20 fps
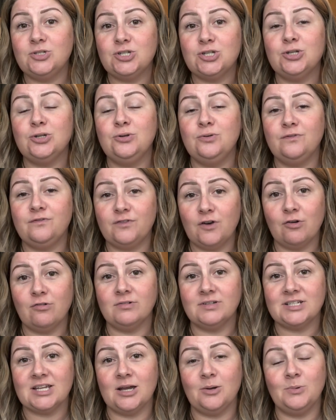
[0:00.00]
to
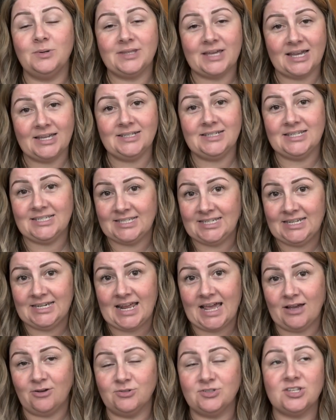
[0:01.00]
Florida without Disney
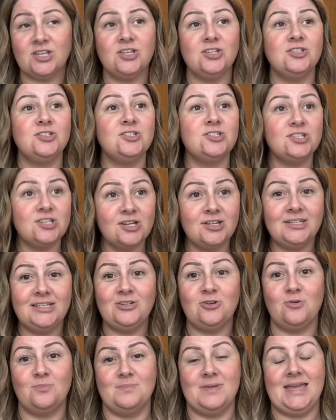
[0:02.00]
nails? Certainly
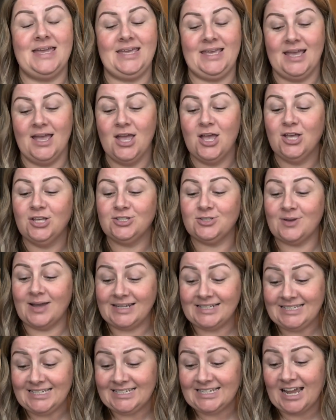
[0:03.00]
not me. So
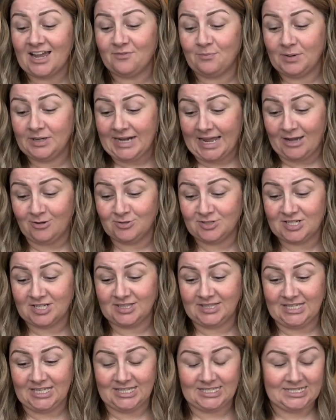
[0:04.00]
I did have my nails
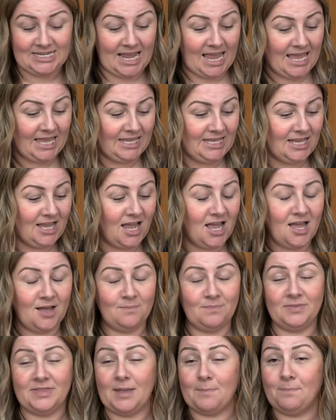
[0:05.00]
done the other day.
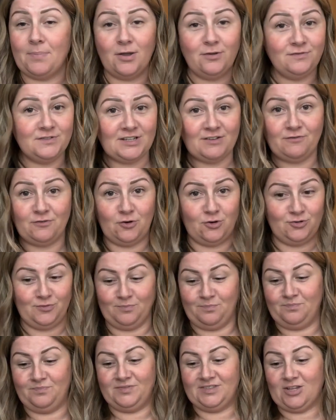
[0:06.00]
They're both
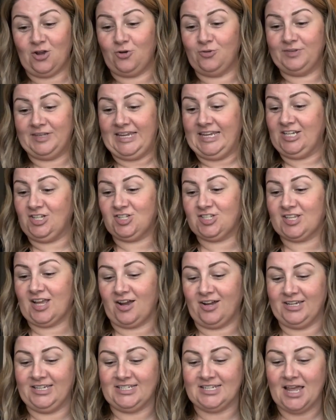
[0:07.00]
different on each
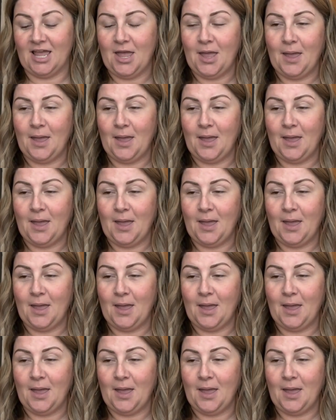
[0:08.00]
side,